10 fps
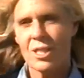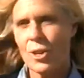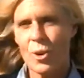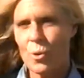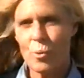
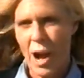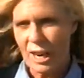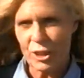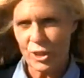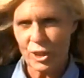no
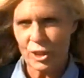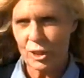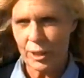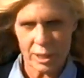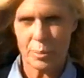
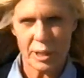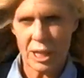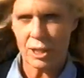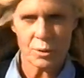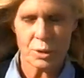rational
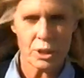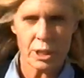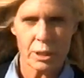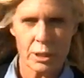explanation for it.